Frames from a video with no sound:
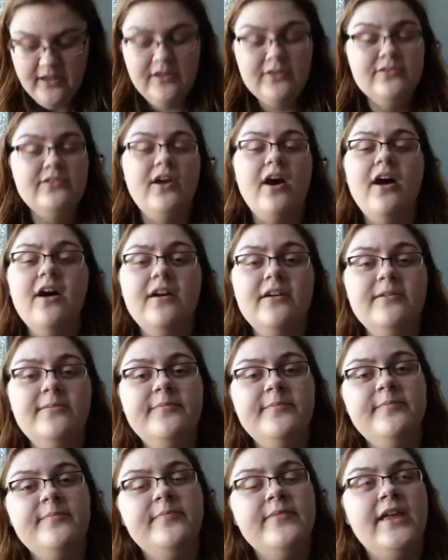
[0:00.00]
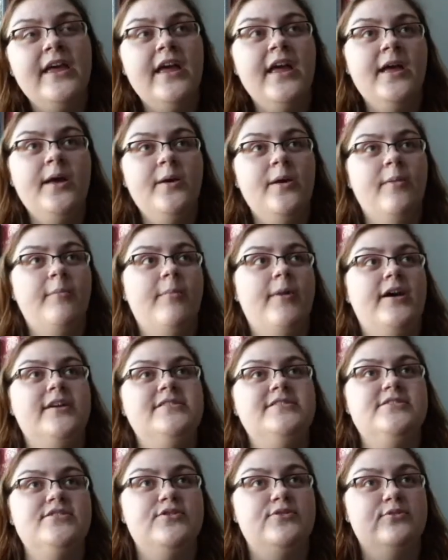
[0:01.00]
Y'all, I'm
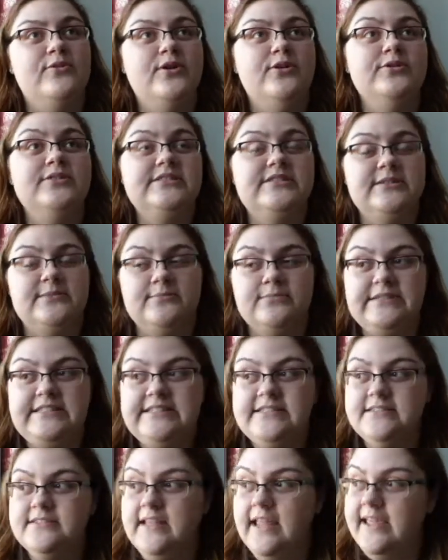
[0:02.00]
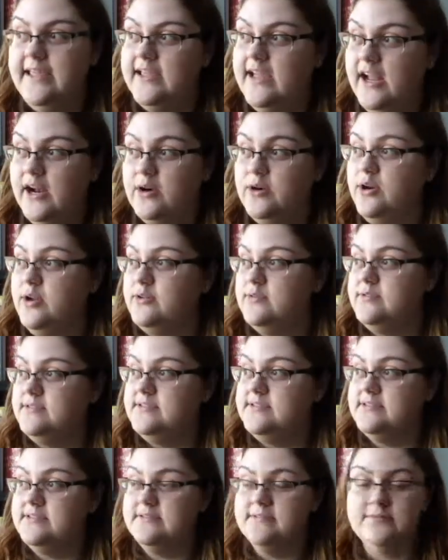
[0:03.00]
about to throw some, like, I don't know,
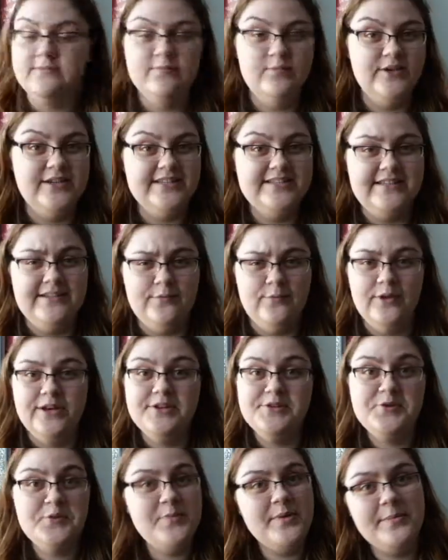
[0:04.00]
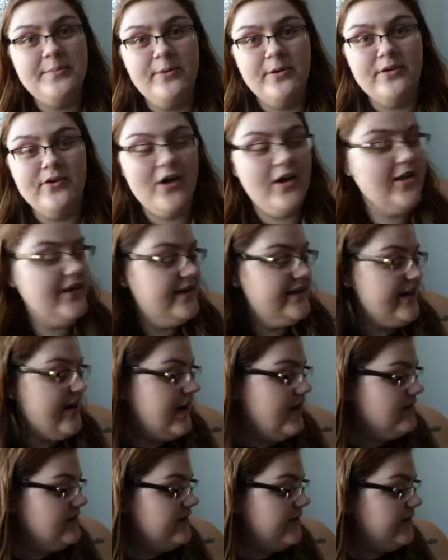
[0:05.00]
what is it? What do the people call it
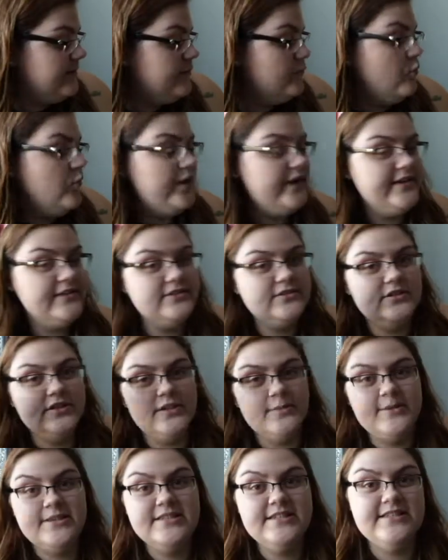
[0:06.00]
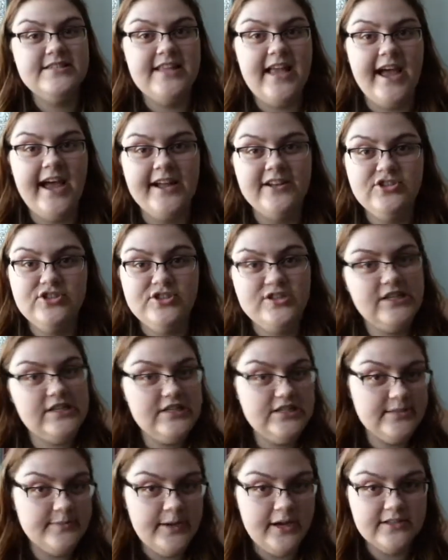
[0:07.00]
now? Like, wigs are going to be snatched,
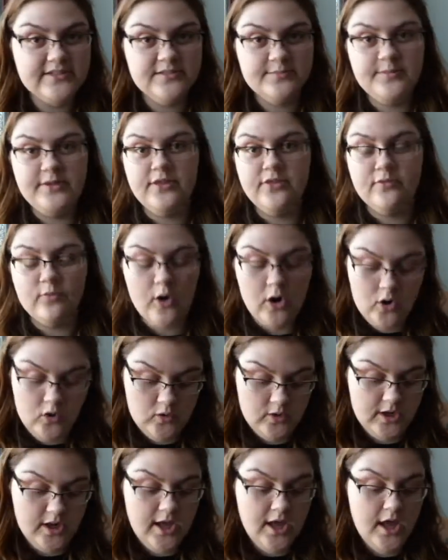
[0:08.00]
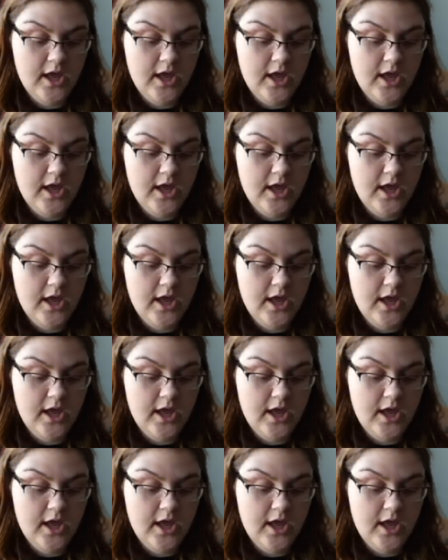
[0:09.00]
tea's about to be thrown.